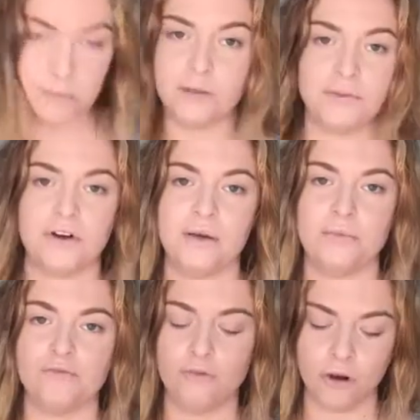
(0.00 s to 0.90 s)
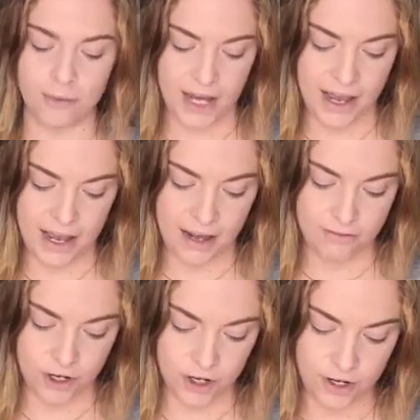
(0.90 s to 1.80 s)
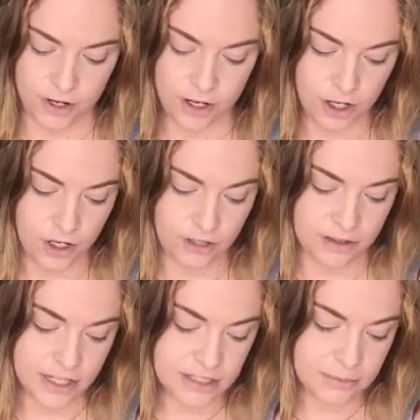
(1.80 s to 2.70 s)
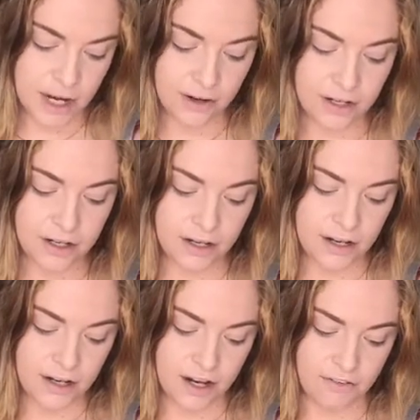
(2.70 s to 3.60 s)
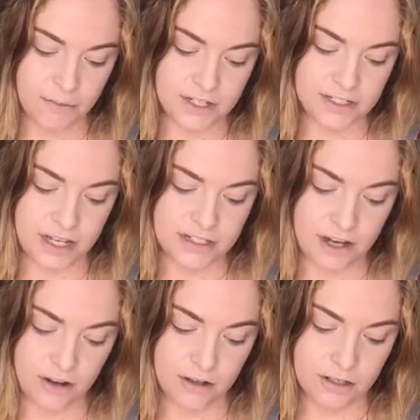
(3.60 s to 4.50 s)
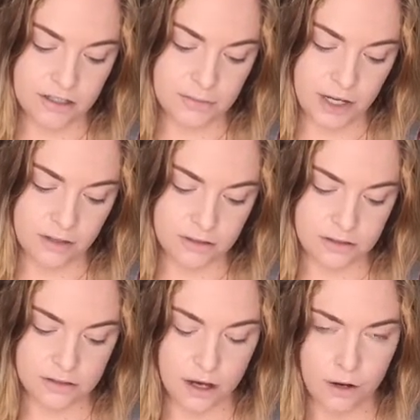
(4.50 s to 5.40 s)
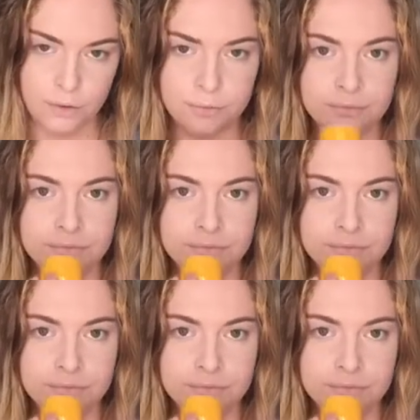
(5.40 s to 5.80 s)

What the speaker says: Bum Cream before, but I have heard good things about it. Everybody says how good it smells, so